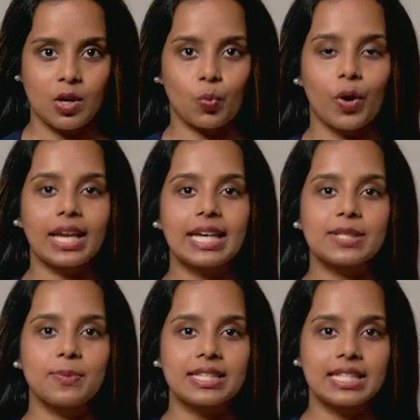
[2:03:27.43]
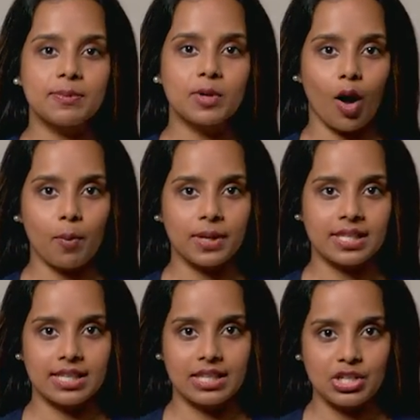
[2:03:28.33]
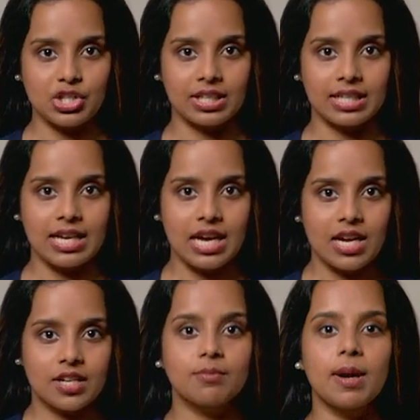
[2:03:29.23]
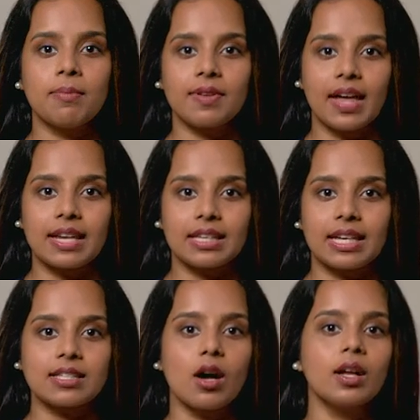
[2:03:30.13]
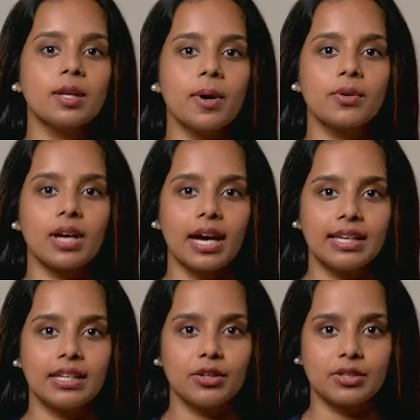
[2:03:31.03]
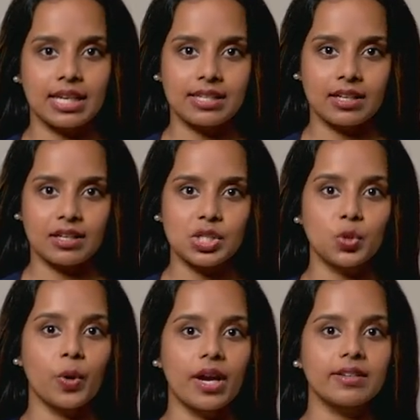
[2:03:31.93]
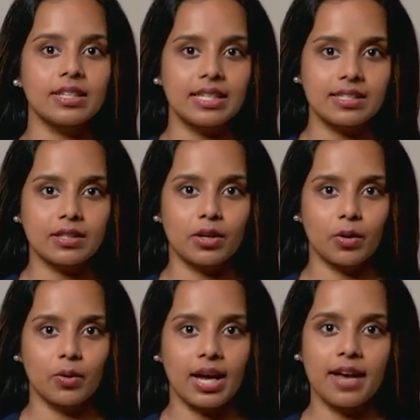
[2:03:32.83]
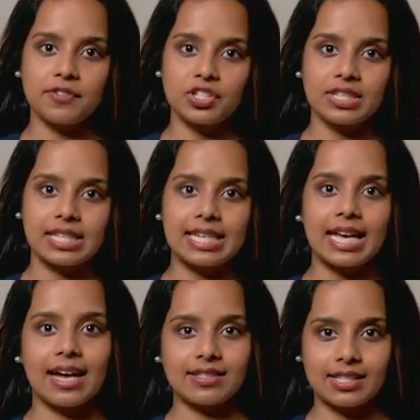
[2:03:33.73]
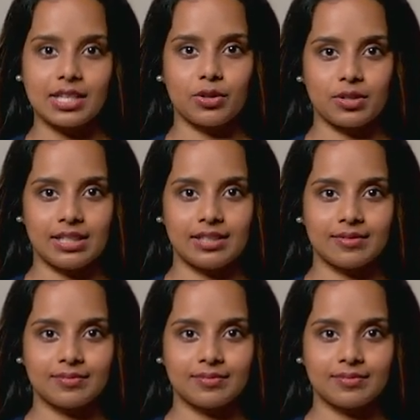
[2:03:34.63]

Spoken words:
While it may seem complex initially, remember that it's all about guiding your data to where it needs to go efficiently and securely.